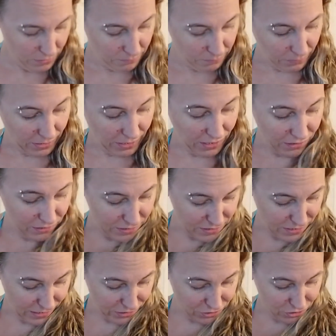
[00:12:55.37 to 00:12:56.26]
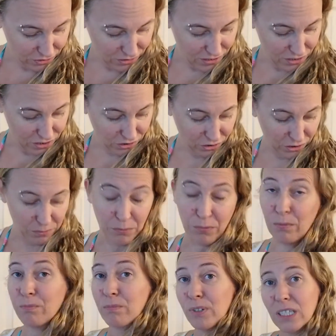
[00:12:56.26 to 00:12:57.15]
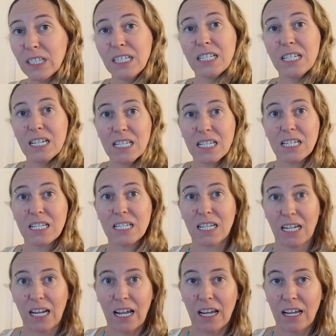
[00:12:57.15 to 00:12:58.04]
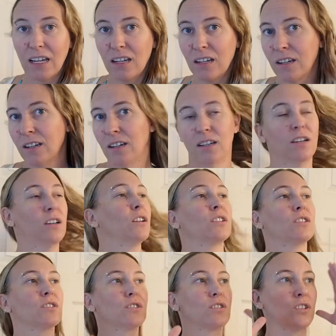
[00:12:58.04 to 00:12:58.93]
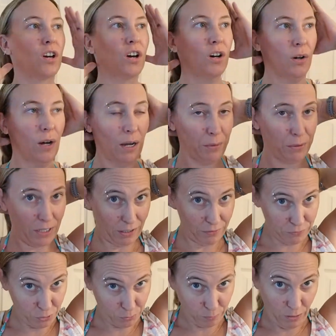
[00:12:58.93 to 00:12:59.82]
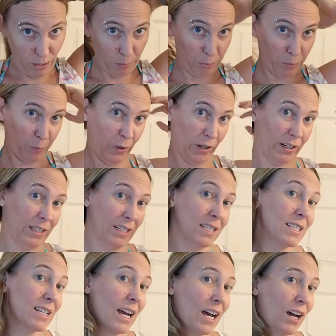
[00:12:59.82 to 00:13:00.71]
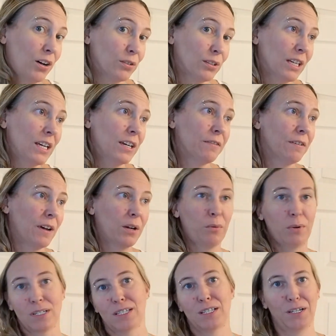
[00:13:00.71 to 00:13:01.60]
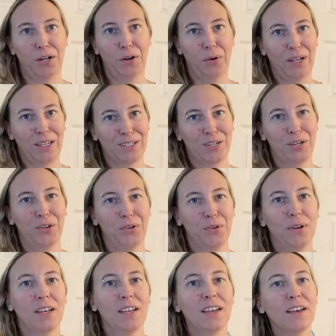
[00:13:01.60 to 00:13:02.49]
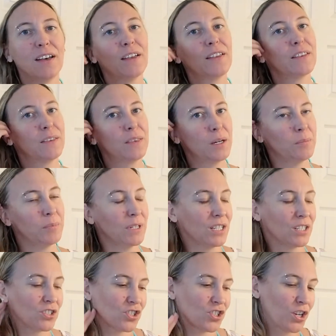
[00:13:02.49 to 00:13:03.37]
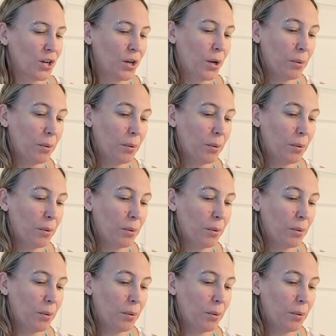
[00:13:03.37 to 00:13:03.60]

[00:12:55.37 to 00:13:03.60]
My hair is actually still looking pretty decent today, so I would have no problem wearing it down if I wasn't going to the beach.